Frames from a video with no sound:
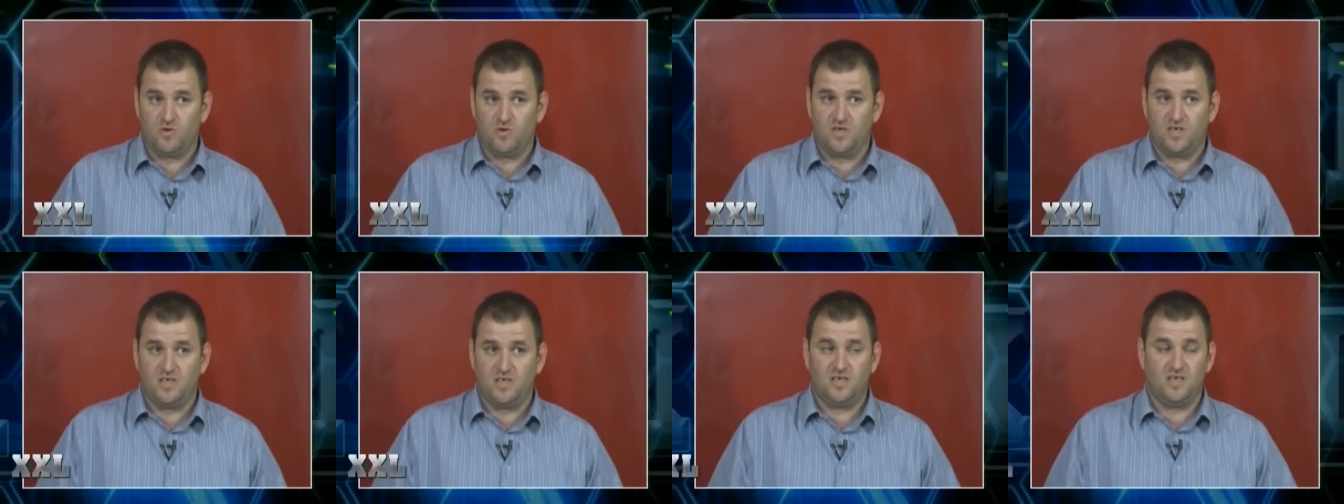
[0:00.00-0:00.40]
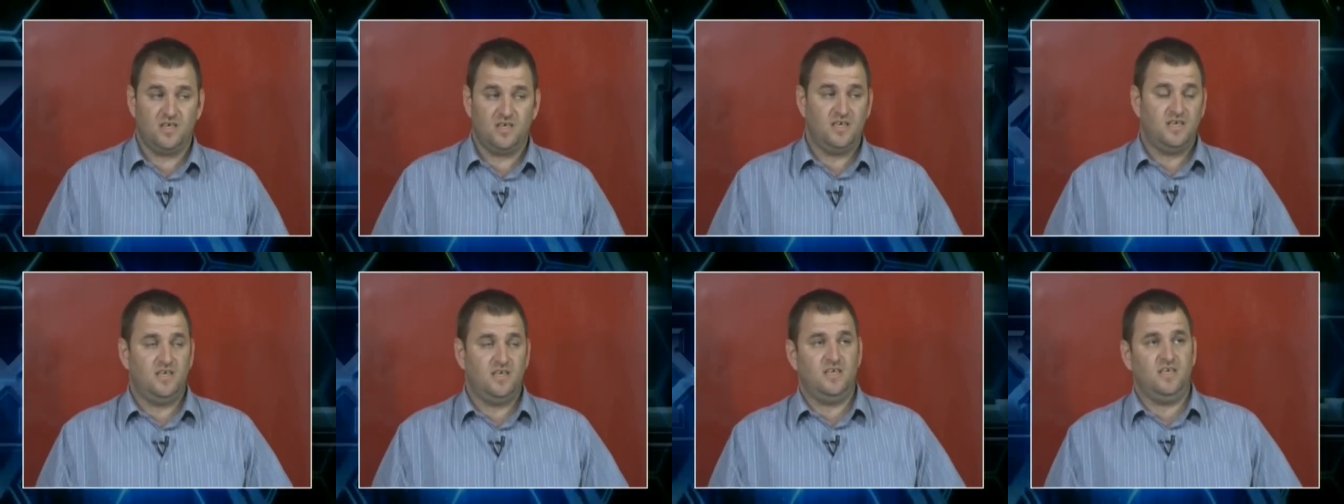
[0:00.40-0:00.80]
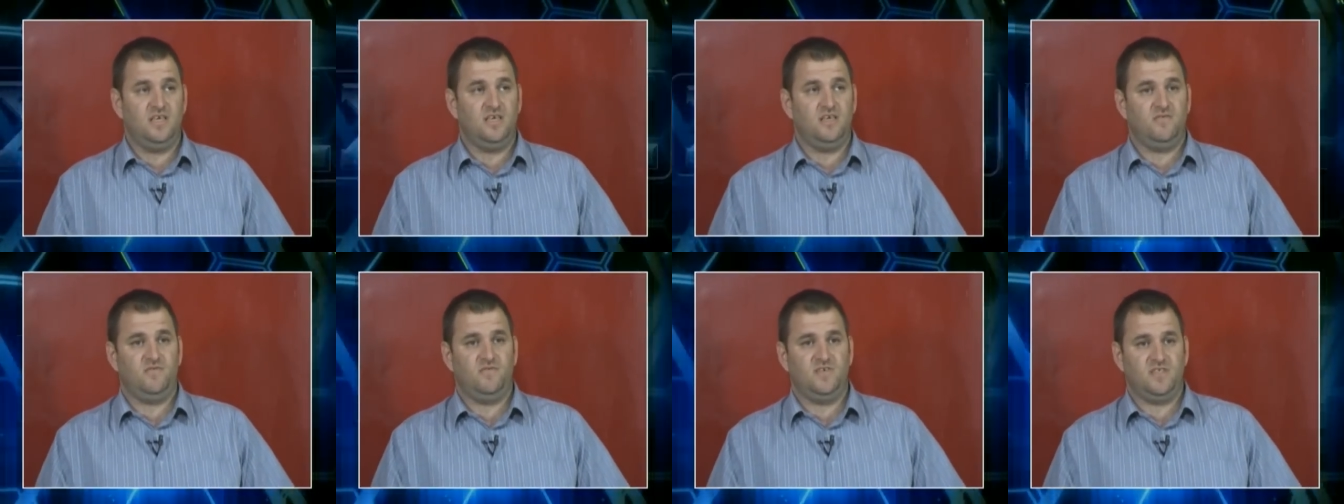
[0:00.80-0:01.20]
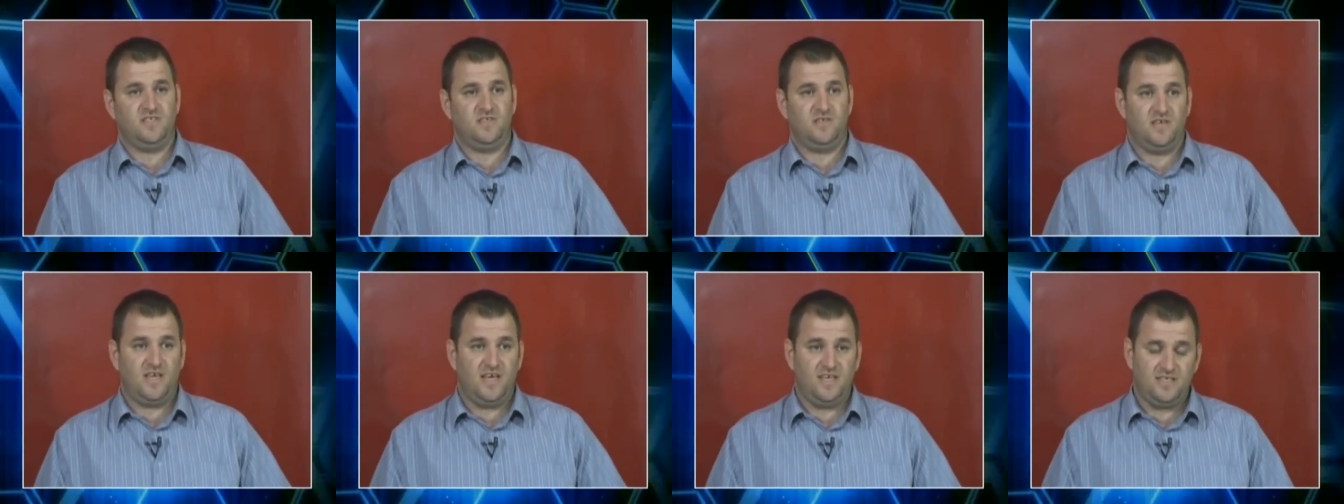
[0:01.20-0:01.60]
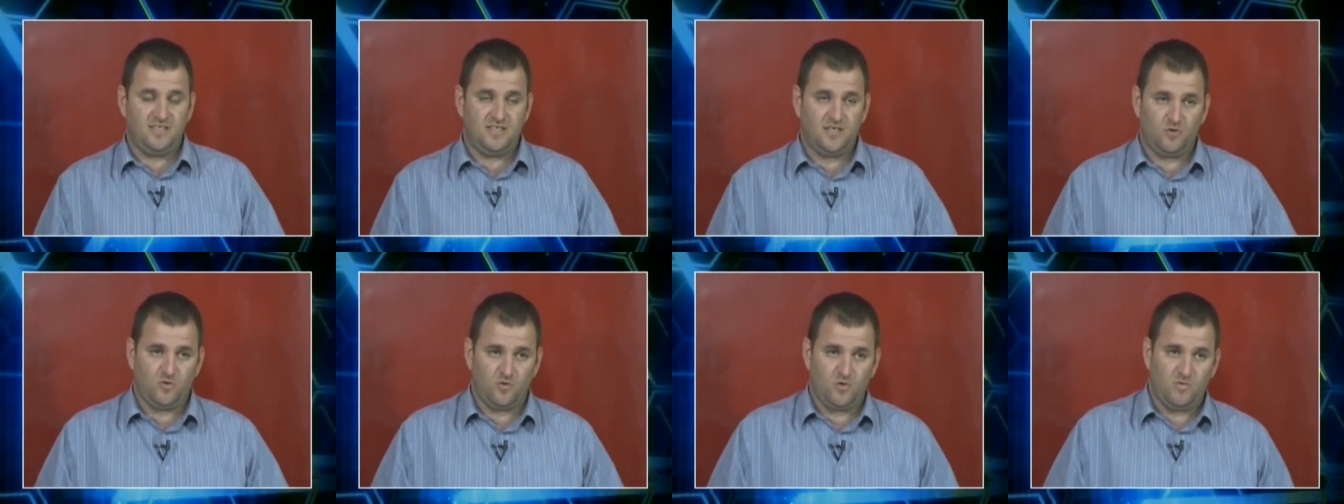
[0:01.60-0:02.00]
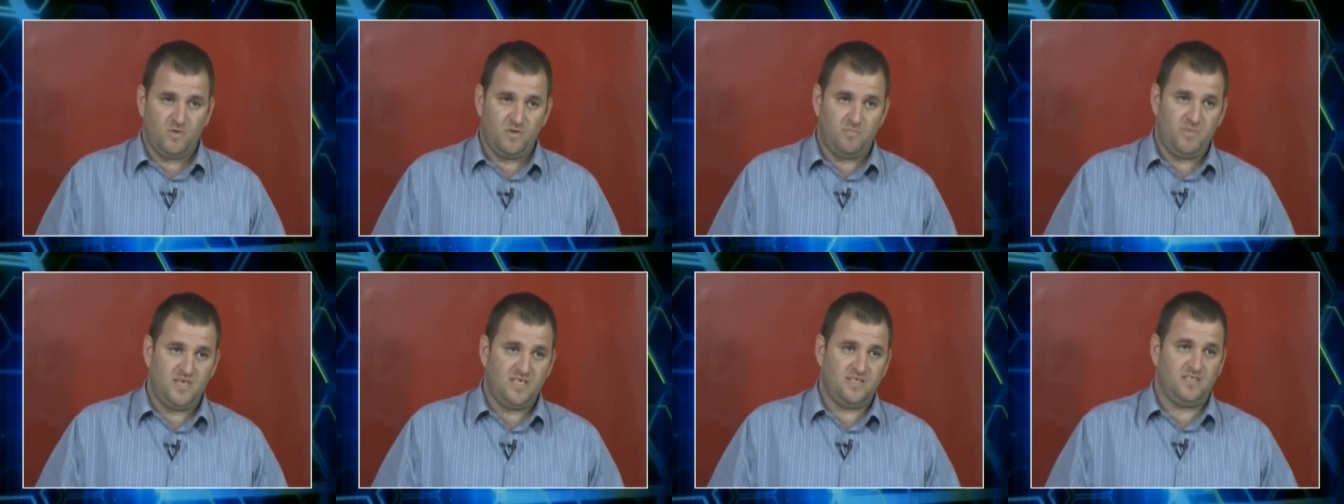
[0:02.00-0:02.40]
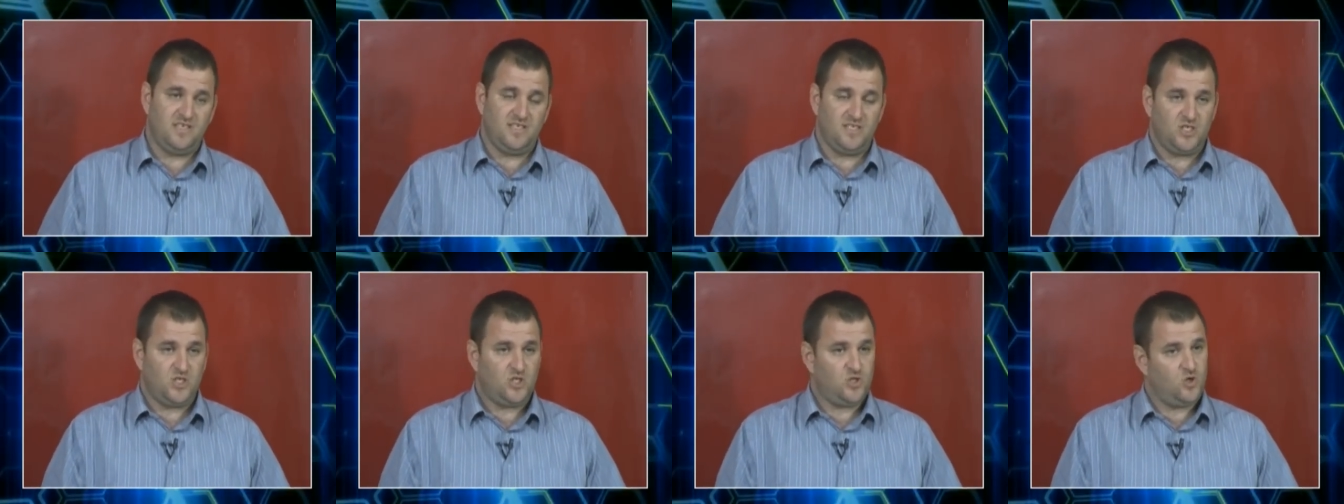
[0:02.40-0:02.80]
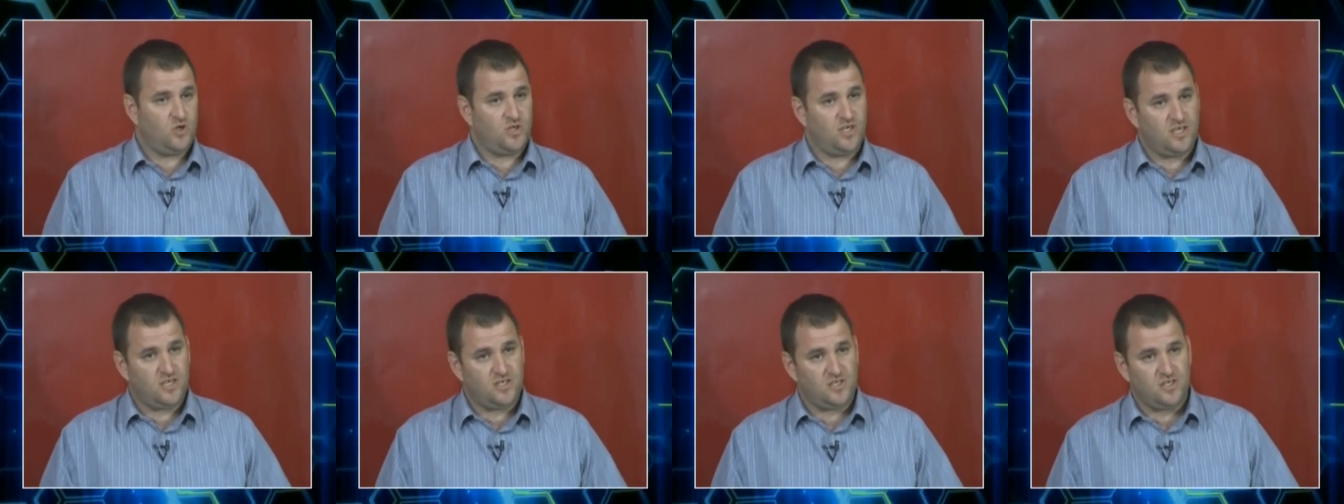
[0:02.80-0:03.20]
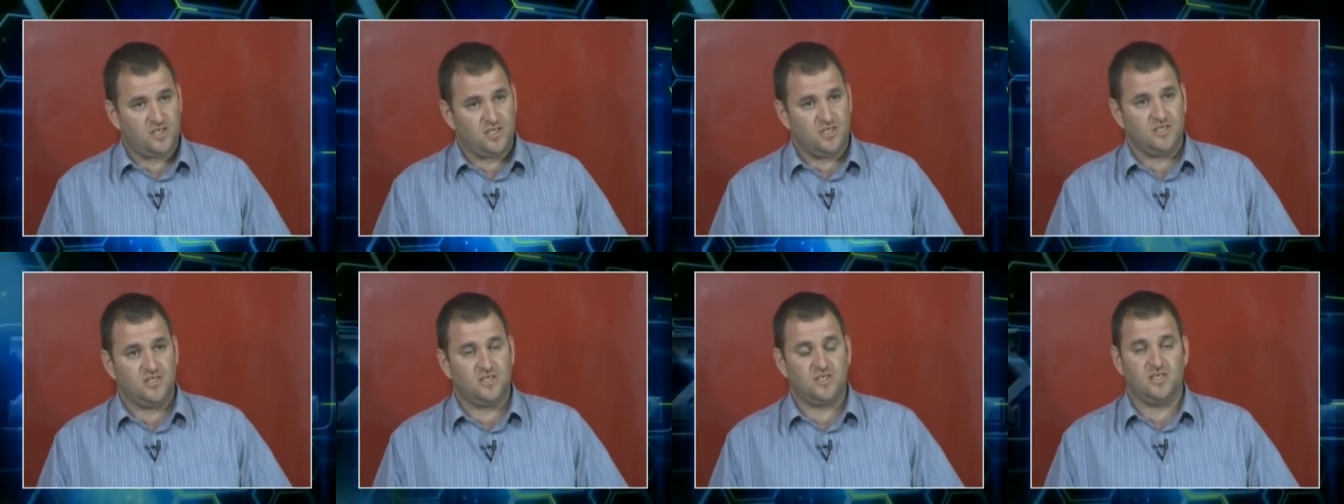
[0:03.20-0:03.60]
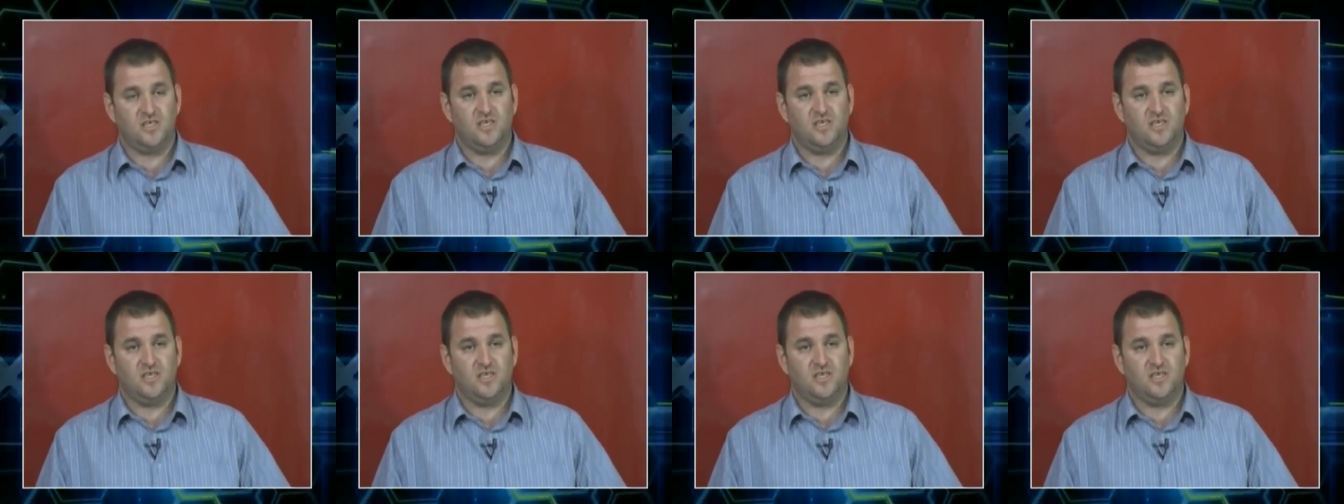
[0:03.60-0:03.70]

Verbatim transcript: looking, if it's anything to do with business, stock exchange,